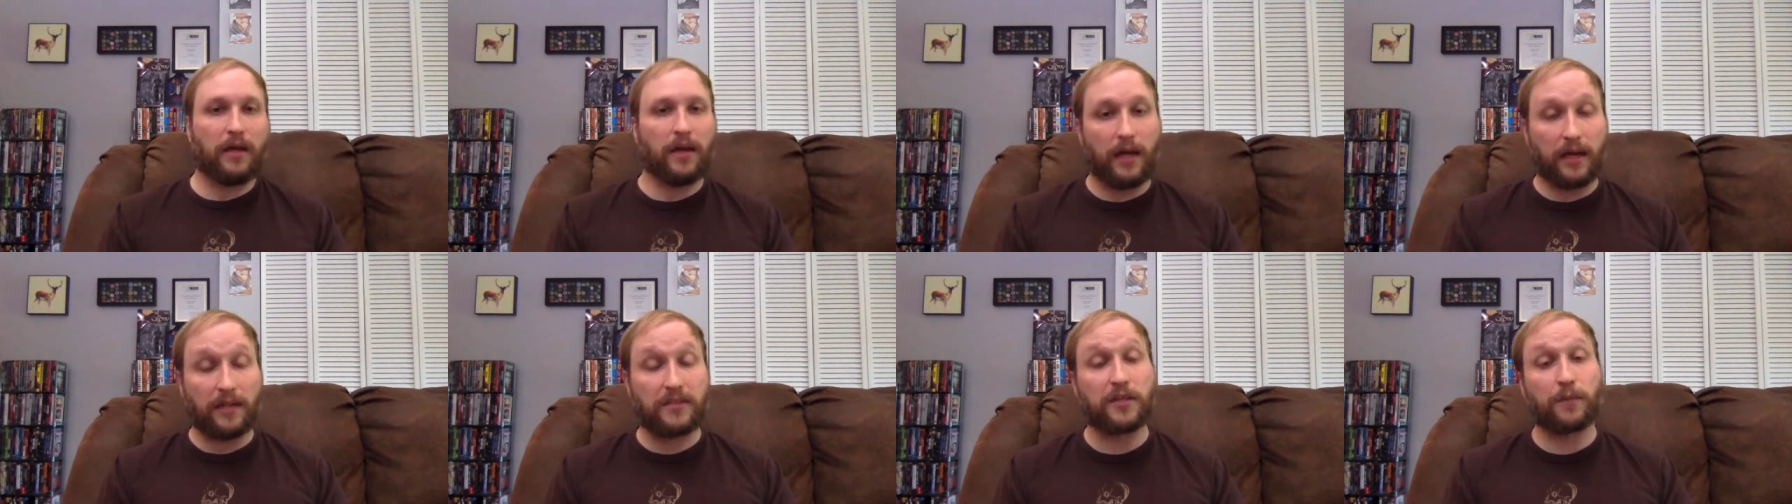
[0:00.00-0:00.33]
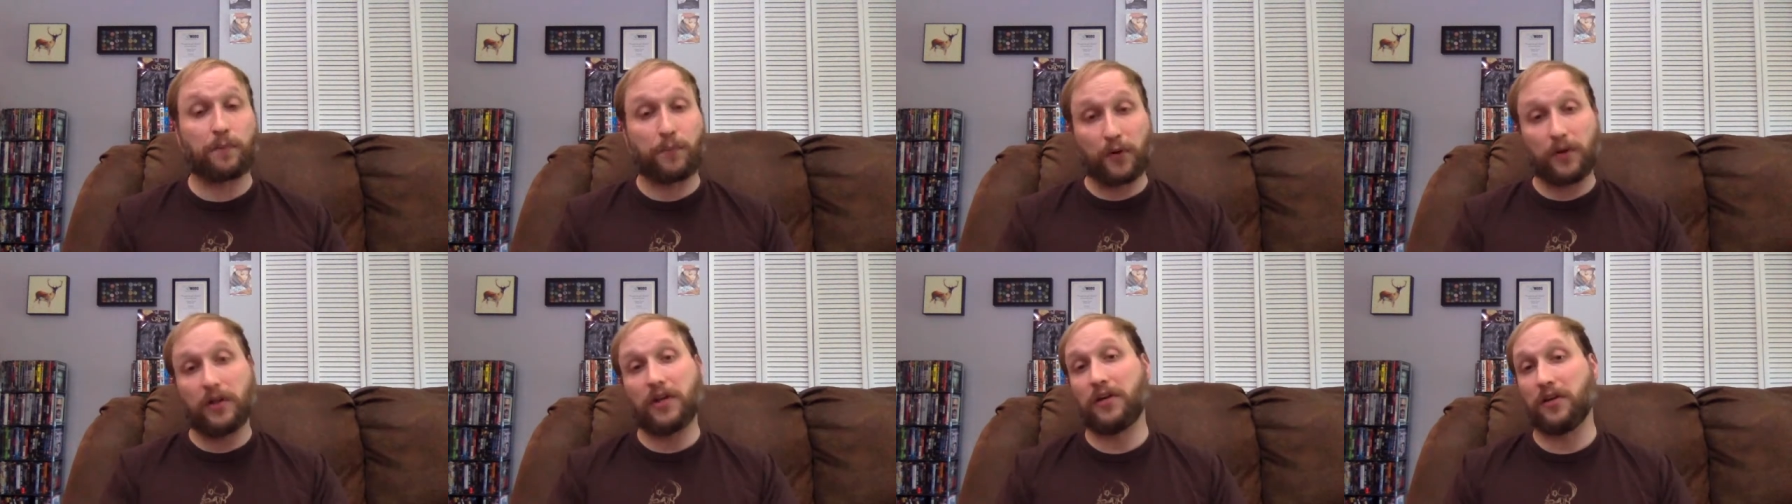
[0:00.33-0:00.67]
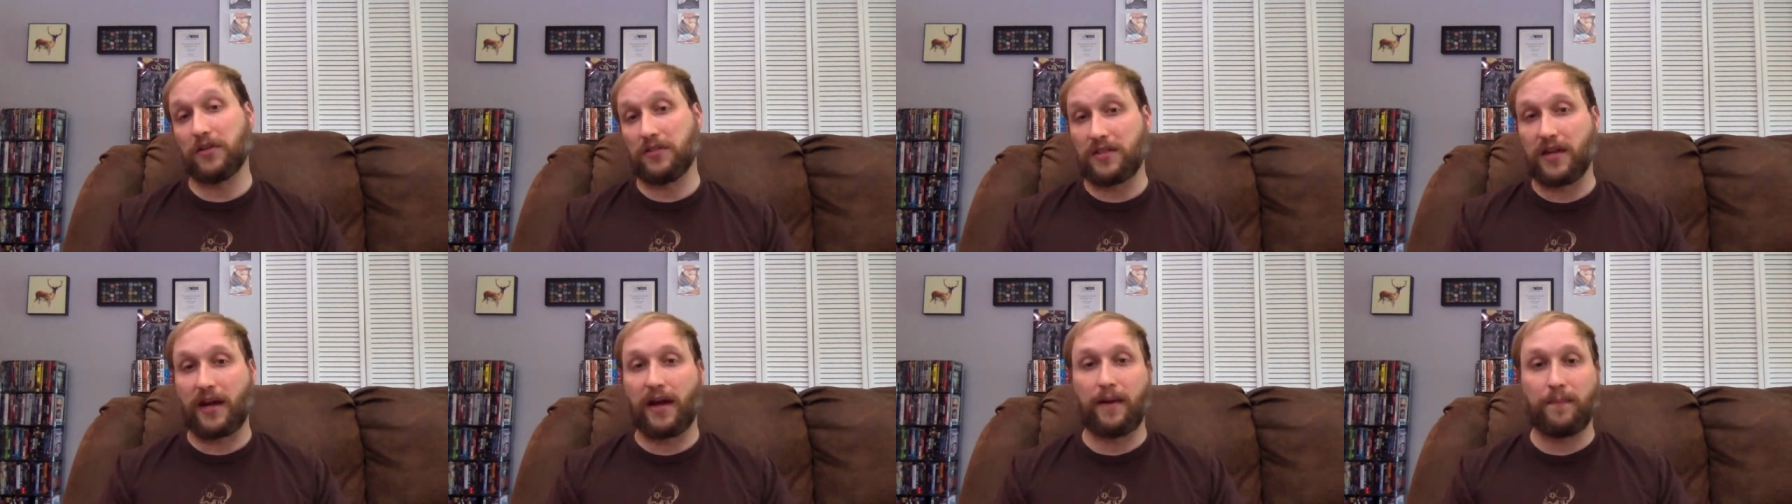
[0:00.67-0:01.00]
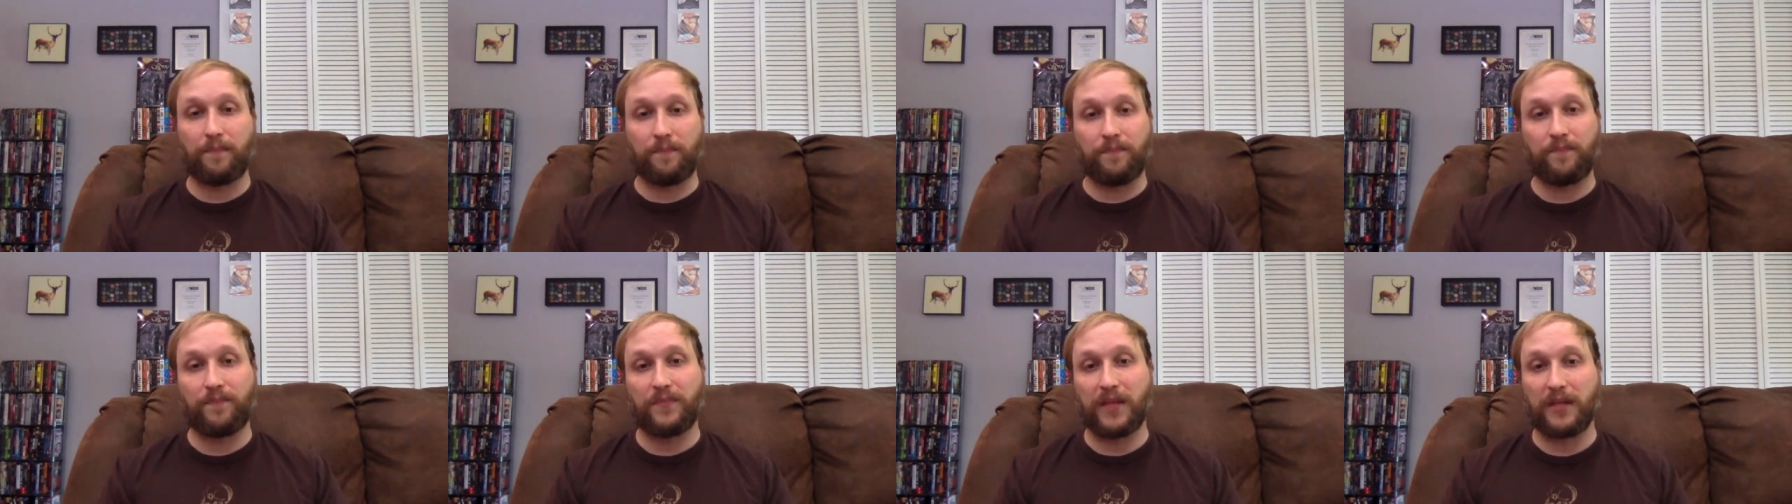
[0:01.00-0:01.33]
It's a pretty good time.
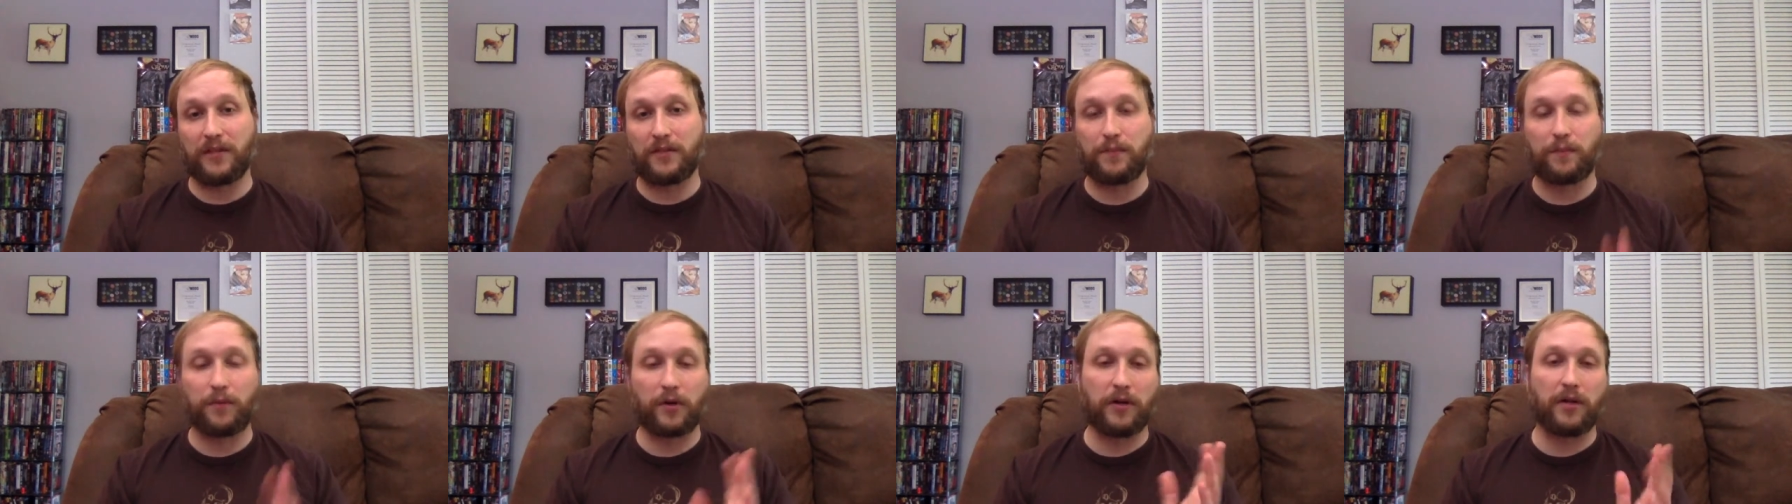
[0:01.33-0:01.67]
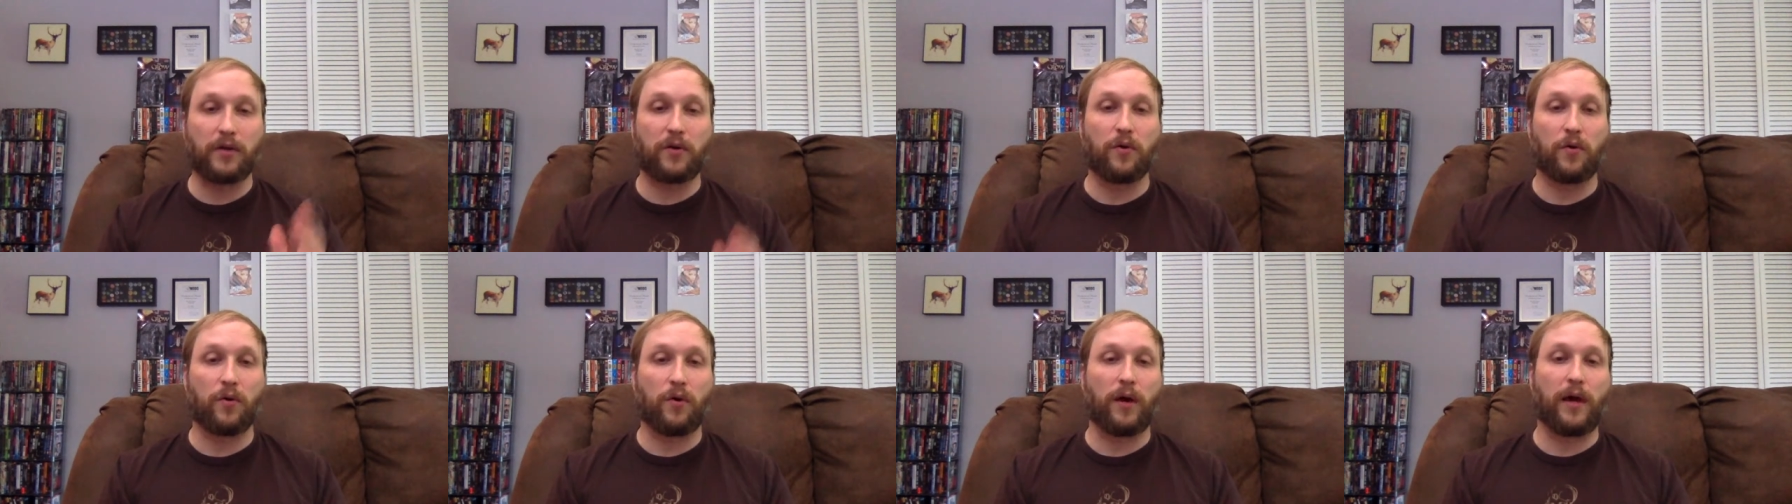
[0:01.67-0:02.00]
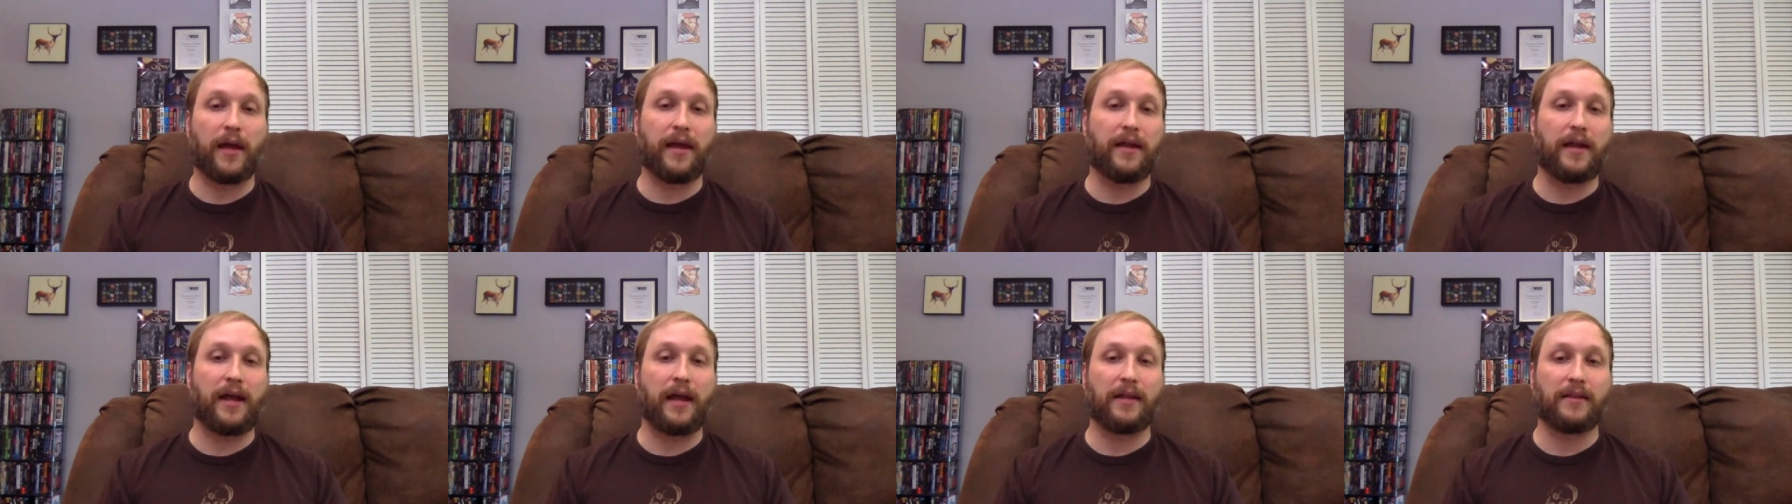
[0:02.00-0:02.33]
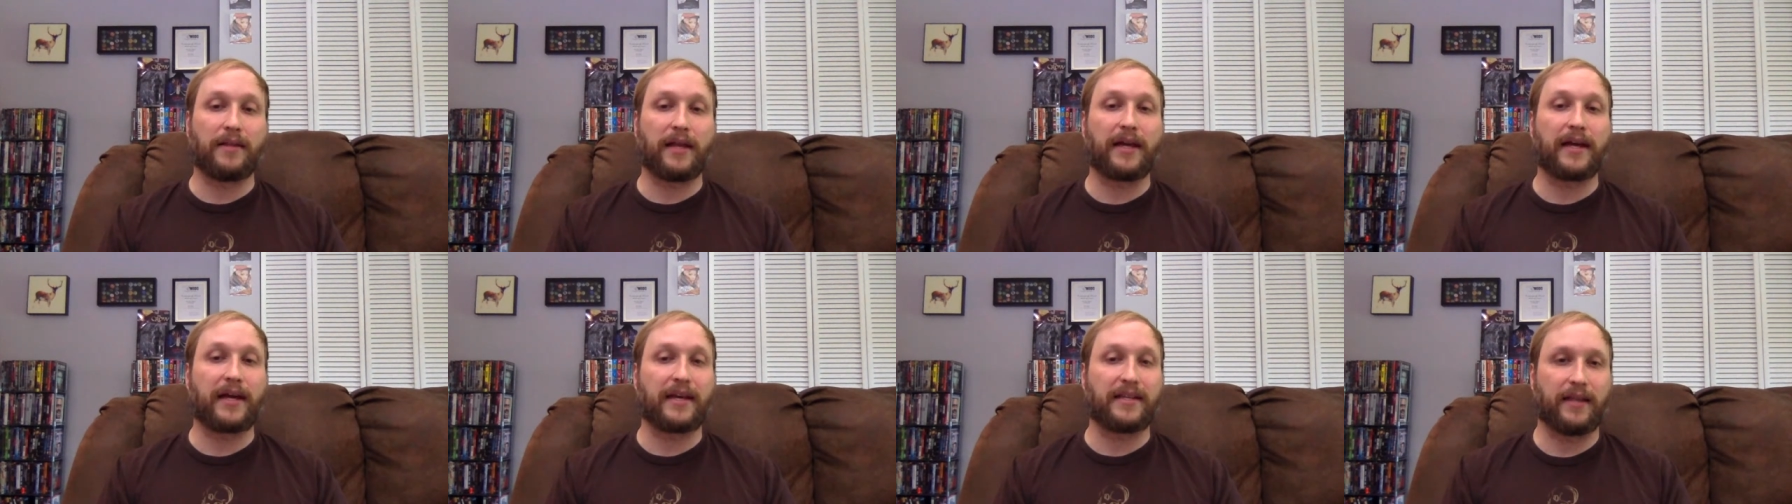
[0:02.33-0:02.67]
It's pretty cool, and and
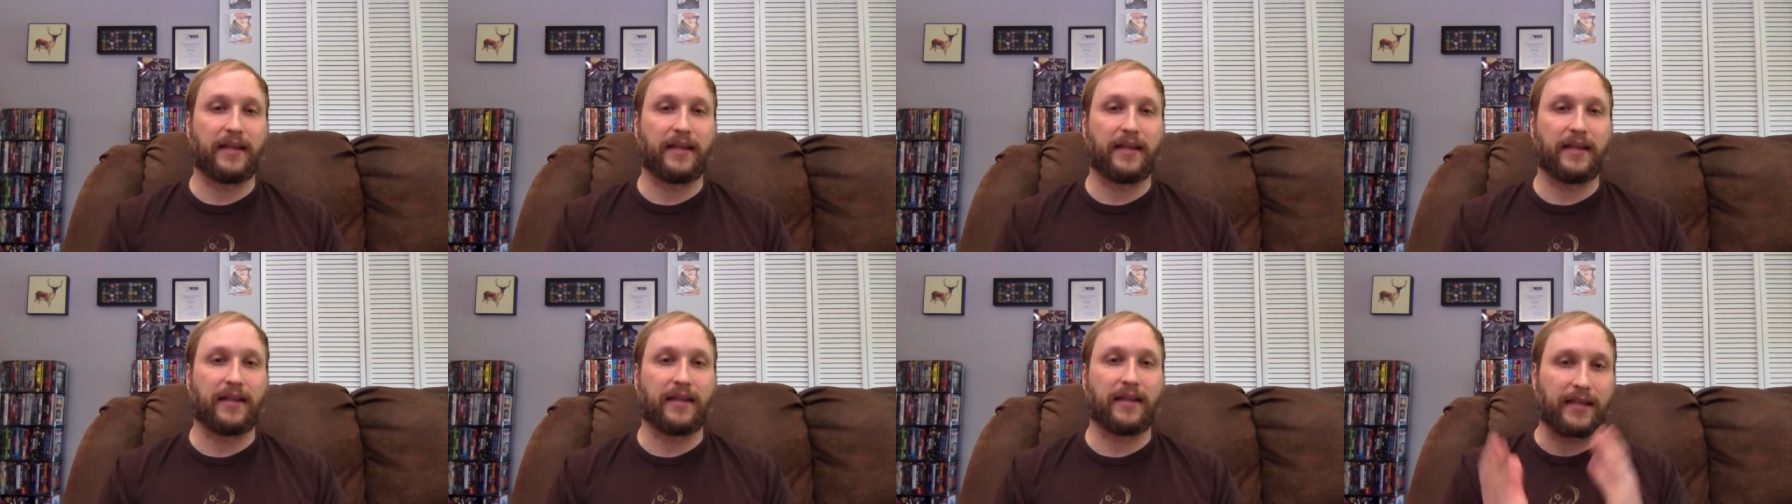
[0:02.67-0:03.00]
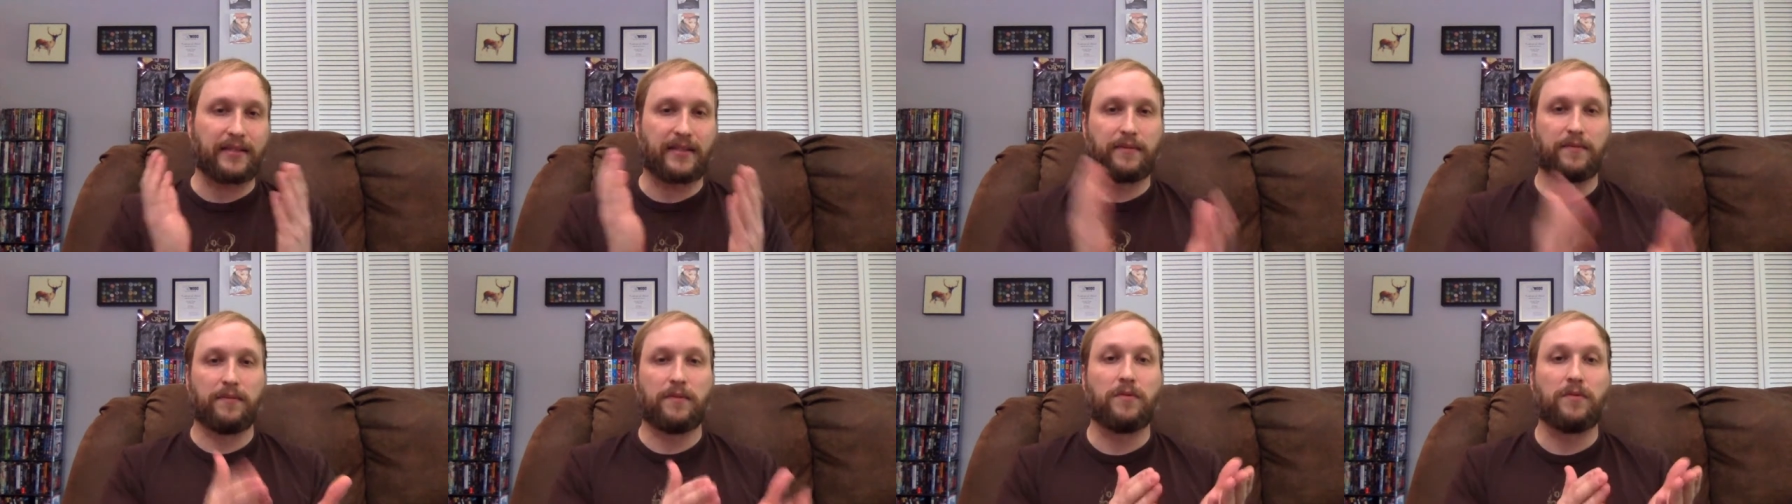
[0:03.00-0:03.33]
like I said, like that's